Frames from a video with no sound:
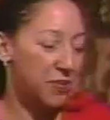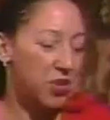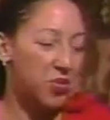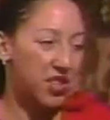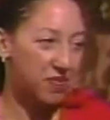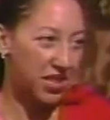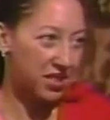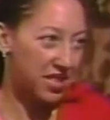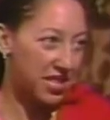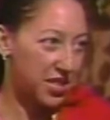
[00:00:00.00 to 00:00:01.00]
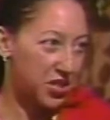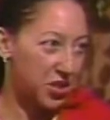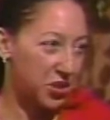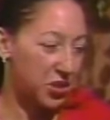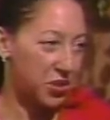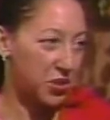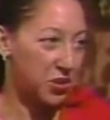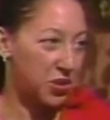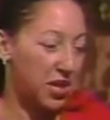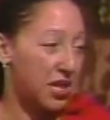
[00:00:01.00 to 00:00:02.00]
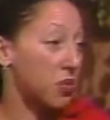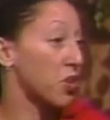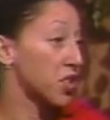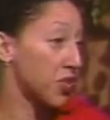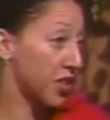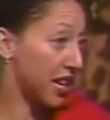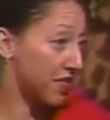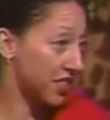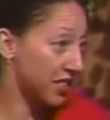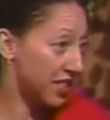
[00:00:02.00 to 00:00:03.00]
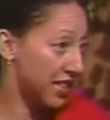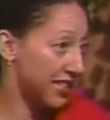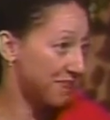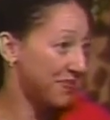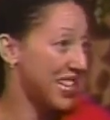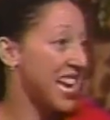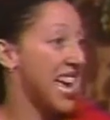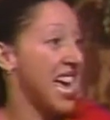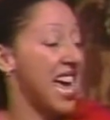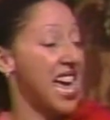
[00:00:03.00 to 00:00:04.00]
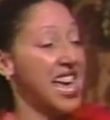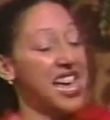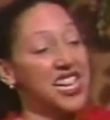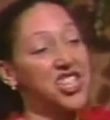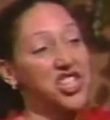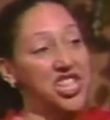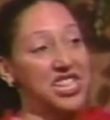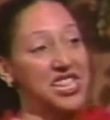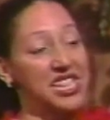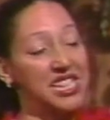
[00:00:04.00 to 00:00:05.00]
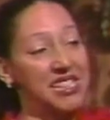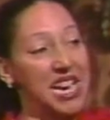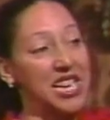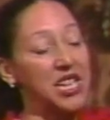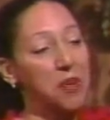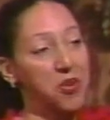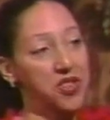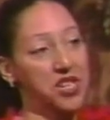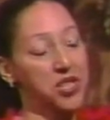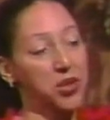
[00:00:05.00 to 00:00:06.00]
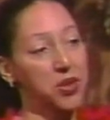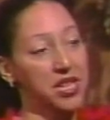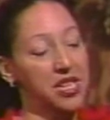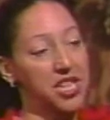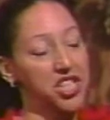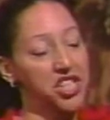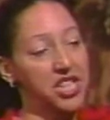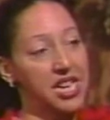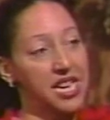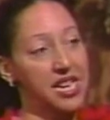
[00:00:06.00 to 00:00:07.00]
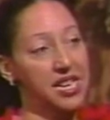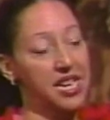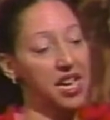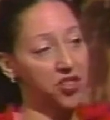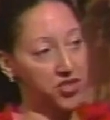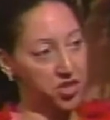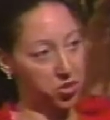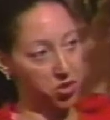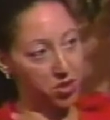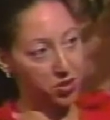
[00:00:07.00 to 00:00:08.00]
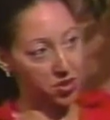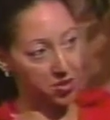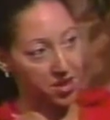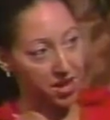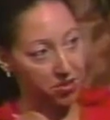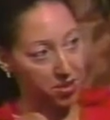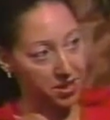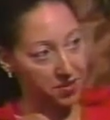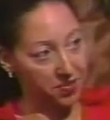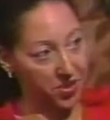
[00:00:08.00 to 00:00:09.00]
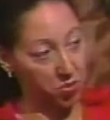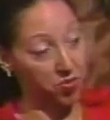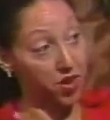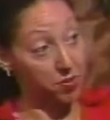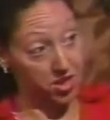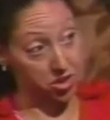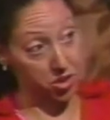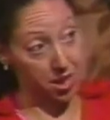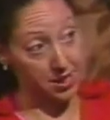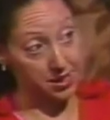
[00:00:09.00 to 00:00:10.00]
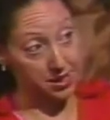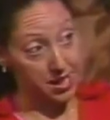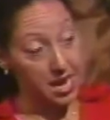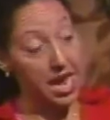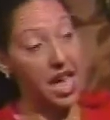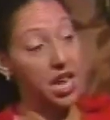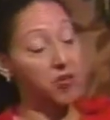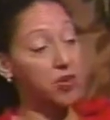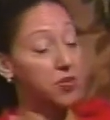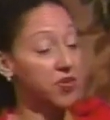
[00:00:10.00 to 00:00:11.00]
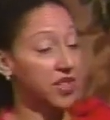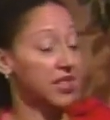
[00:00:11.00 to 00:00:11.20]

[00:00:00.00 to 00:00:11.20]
example. One of my clients who uh, works for Calvin Klein, and she had a couple things going on. She had a health disorder with her thyroid from the stress yeah. and from